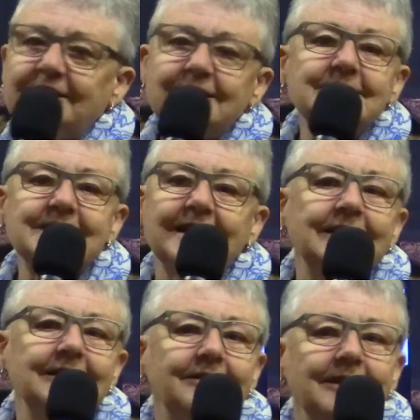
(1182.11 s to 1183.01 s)
He didn't
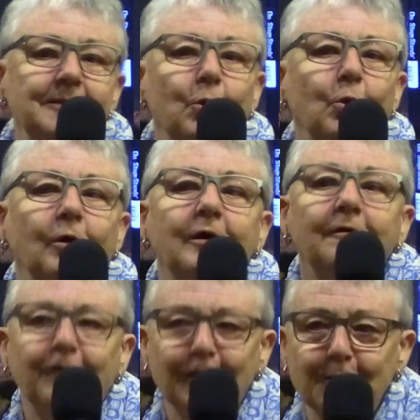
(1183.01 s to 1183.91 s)
say anything more.
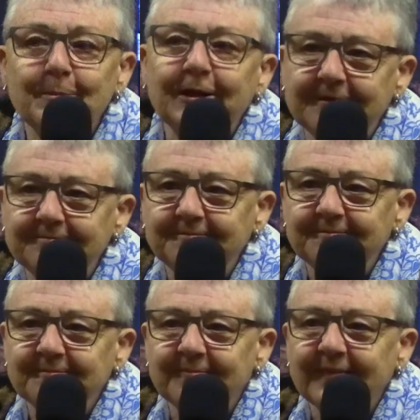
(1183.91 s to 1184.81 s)
Follow me.
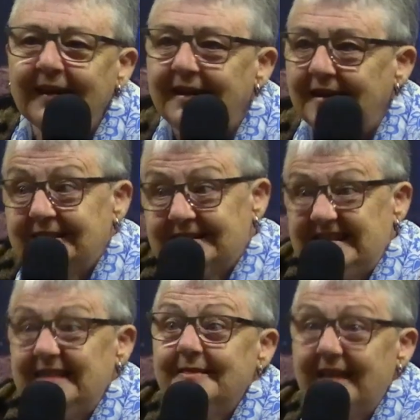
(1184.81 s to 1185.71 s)

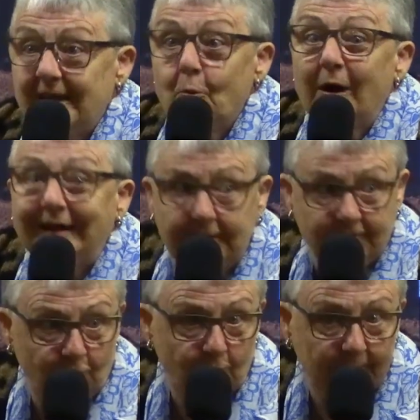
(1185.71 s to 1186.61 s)
He's sitting there
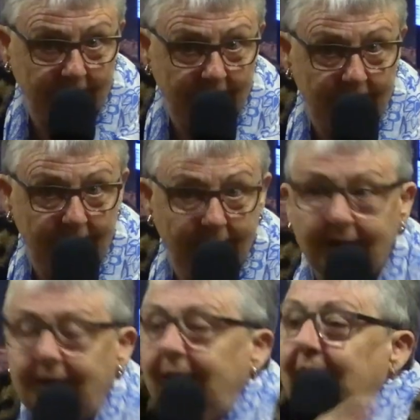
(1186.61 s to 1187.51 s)
waiting for me.
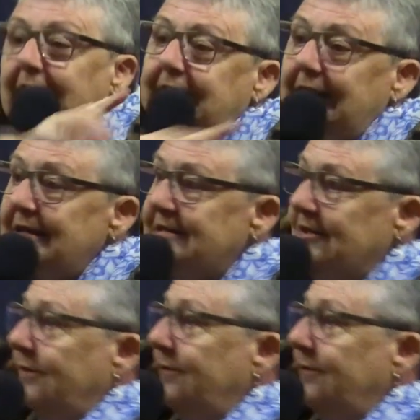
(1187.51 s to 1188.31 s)
He takes